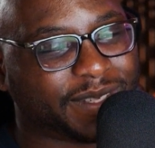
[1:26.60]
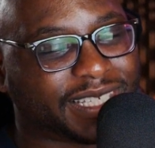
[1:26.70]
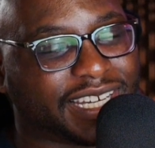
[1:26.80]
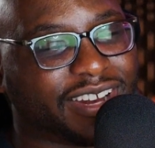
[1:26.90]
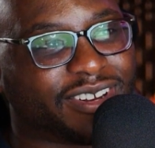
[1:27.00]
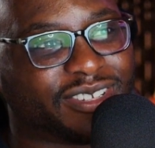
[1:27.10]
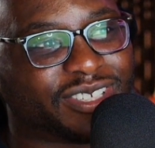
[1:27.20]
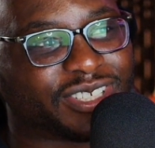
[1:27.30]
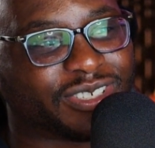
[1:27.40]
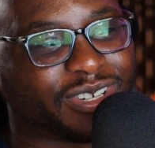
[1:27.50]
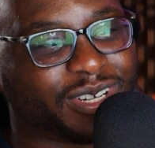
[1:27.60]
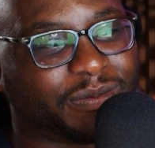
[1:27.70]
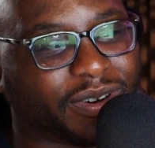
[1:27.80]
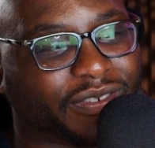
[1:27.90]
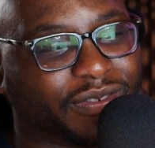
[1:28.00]
Scenario Destroyer
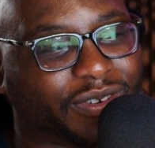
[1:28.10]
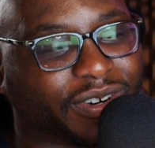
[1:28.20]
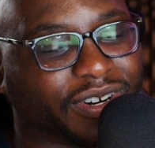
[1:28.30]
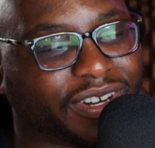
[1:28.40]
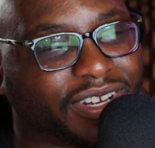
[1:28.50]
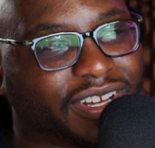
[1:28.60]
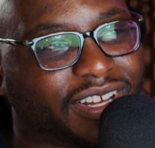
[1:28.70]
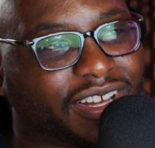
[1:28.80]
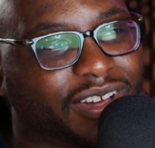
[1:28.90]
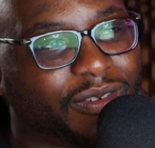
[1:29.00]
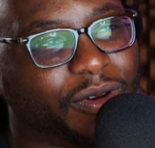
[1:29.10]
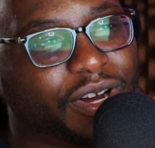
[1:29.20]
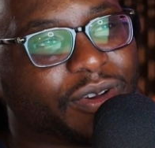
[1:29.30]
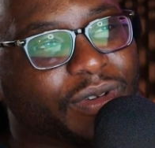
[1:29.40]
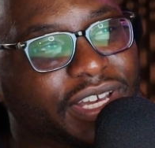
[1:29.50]
Part 4 what
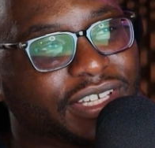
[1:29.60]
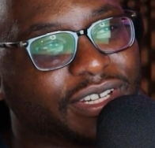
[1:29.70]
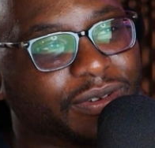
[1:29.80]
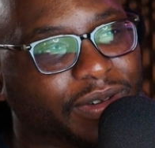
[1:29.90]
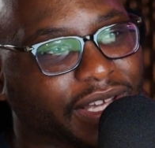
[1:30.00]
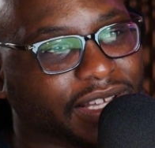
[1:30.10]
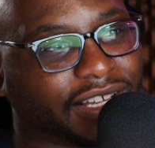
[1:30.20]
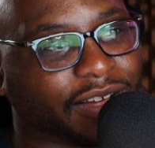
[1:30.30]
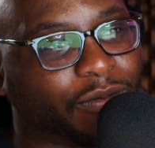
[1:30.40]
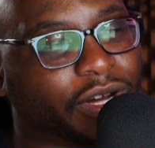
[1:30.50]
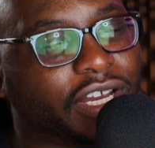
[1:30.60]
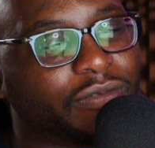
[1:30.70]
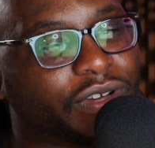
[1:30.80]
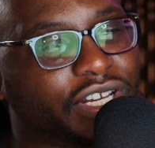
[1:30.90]
are we doing? Like, what did we